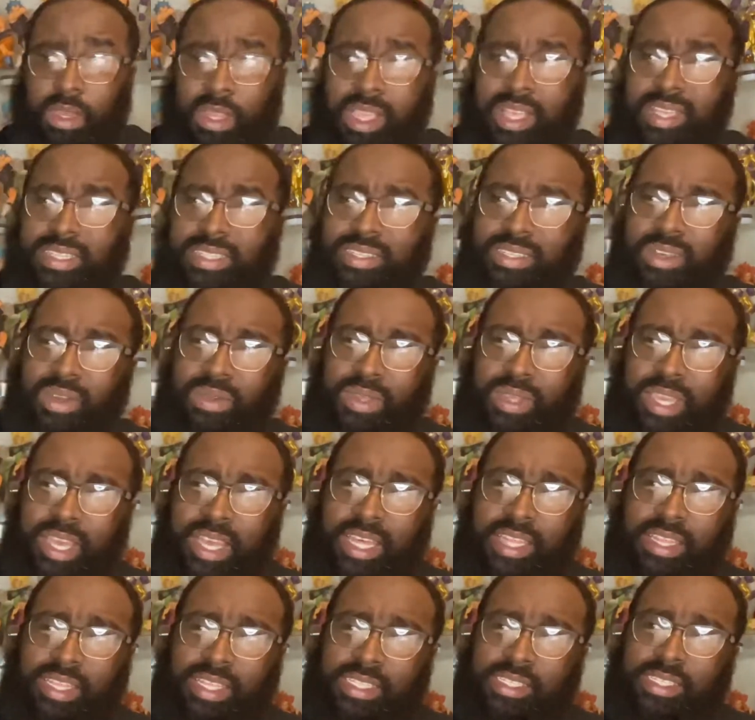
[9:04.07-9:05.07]
So
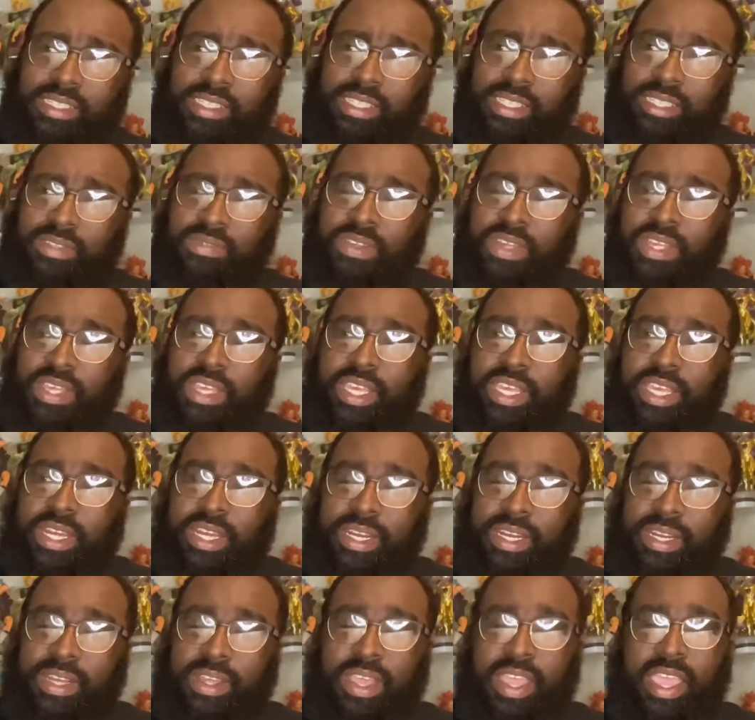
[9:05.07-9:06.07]
yeah, this figure
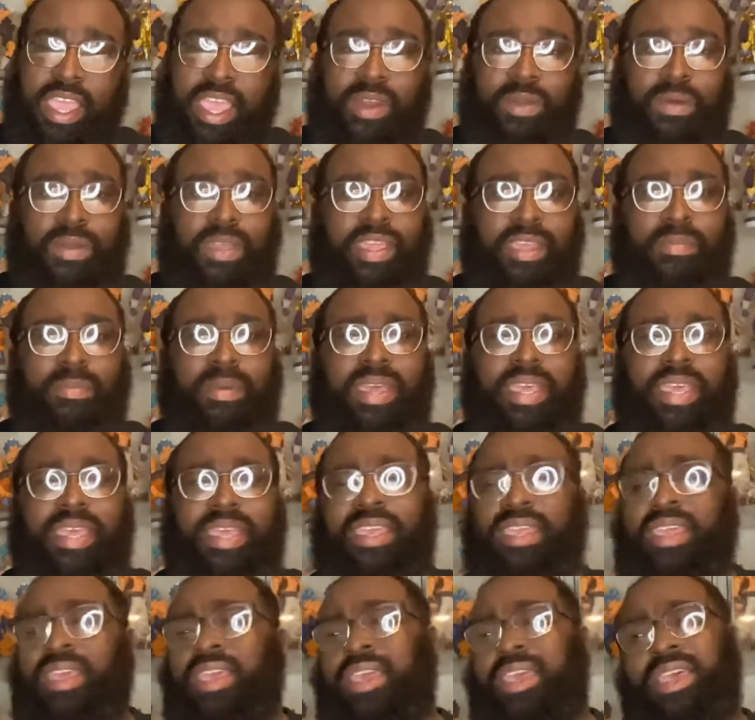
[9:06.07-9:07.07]
here you can get on
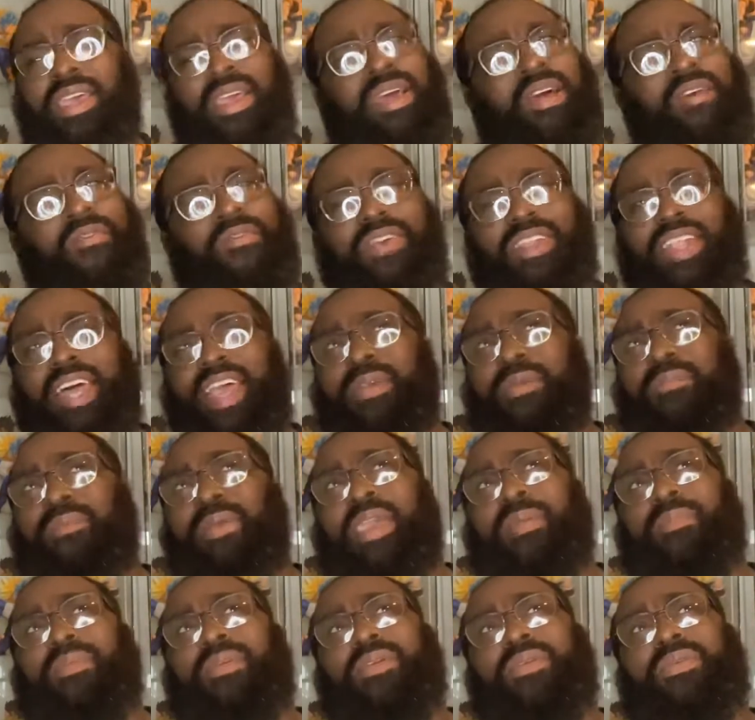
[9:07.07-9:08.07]
eBay for like,
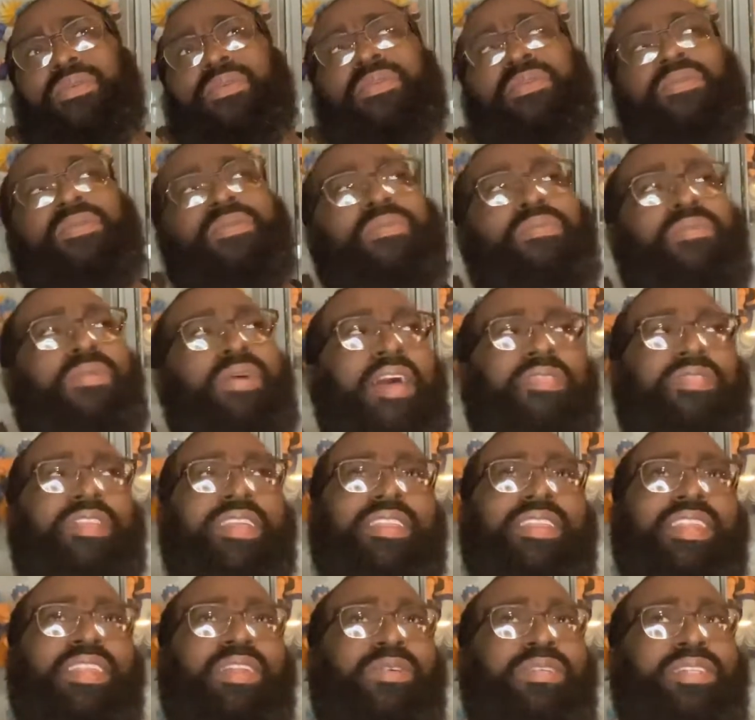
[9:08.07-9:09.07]
maybe, I
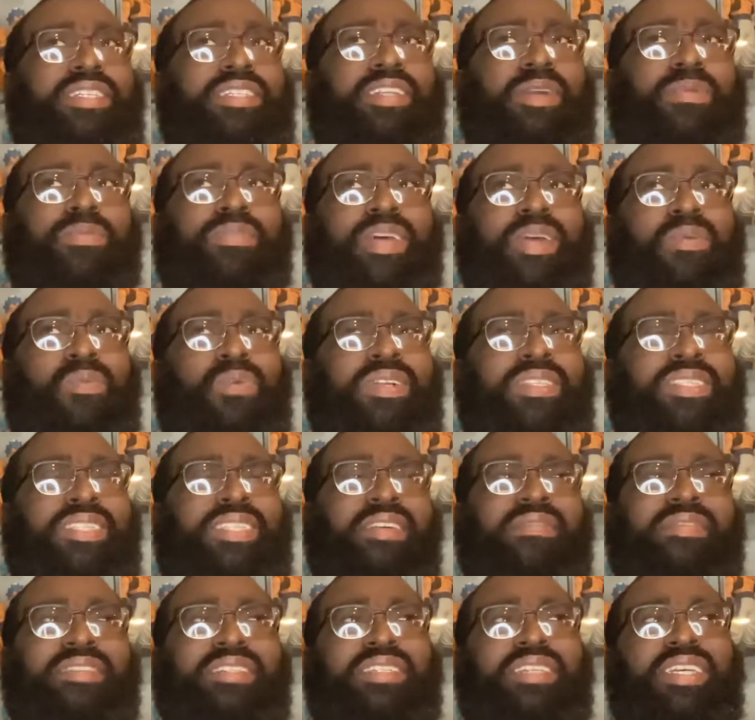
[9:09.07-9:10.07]
think the lowest I seen was like
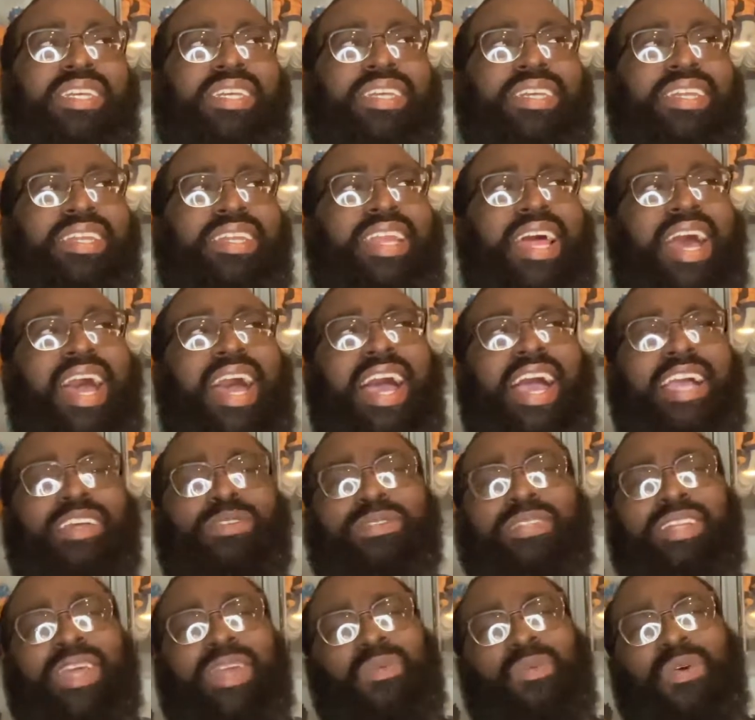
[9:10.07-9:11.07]
117 and the highest
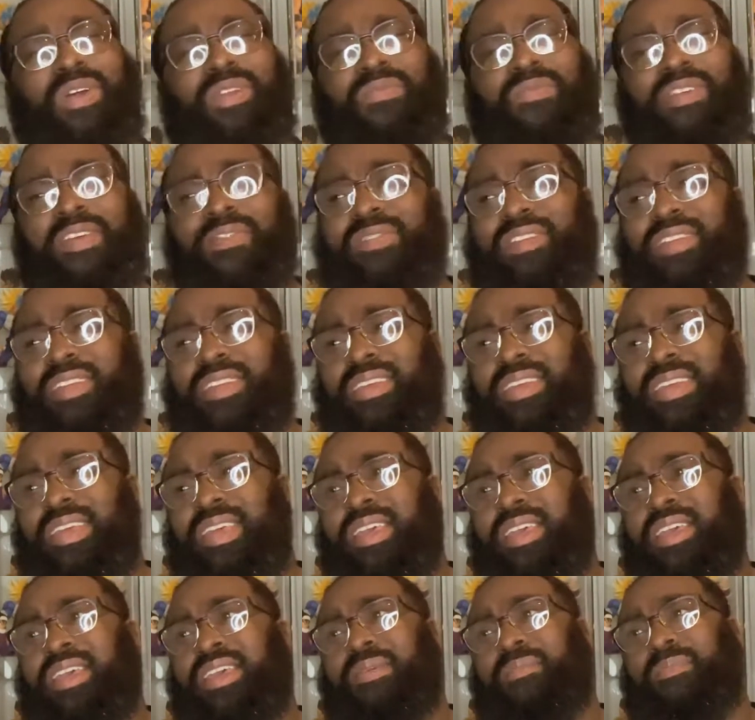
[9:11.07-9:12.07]
was like 150.
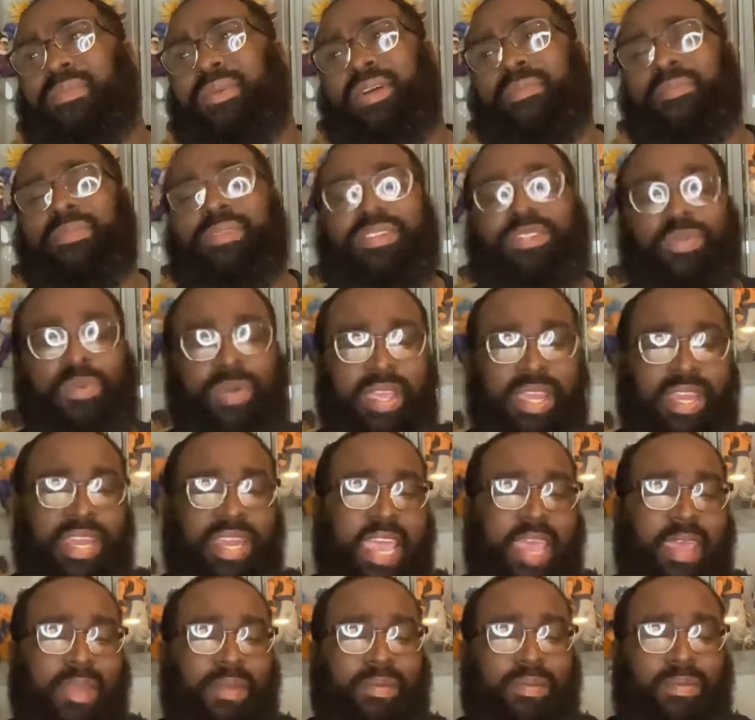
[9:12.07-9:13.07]
But between
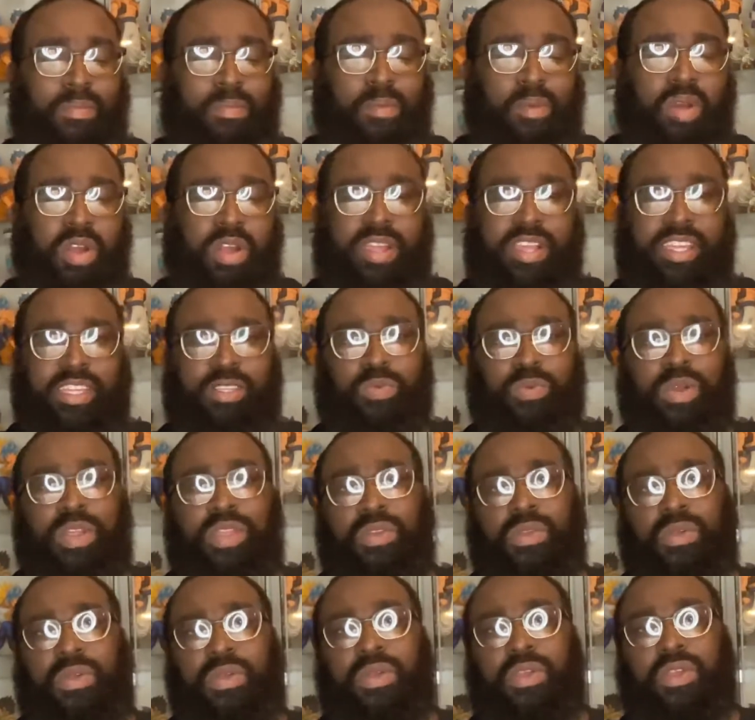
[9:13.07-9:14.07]
that mark is where
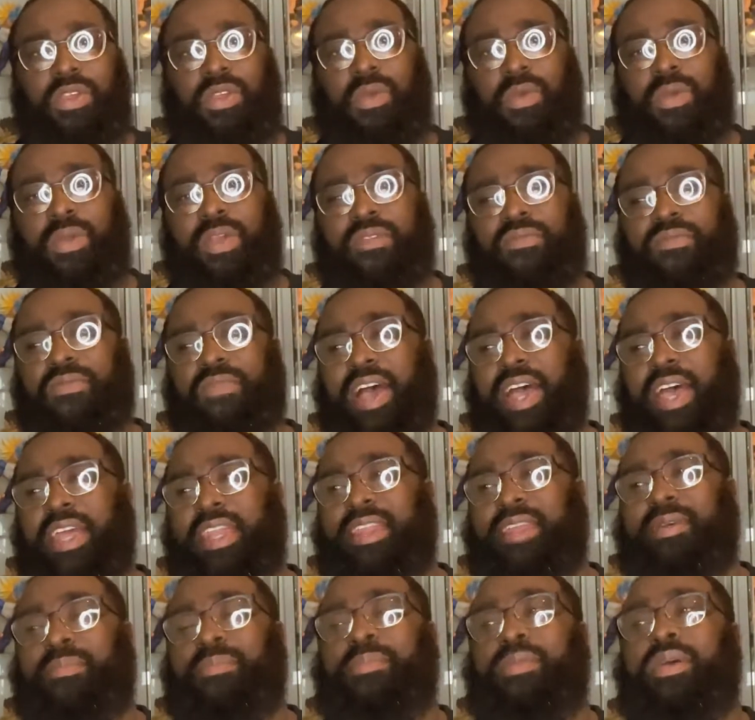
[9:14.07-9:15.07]
you can find
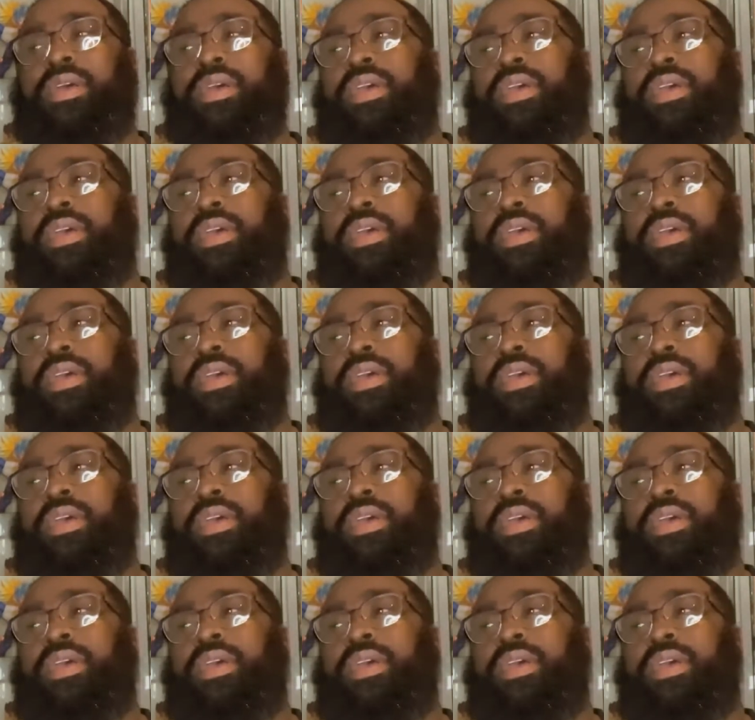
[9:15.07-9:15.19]
them.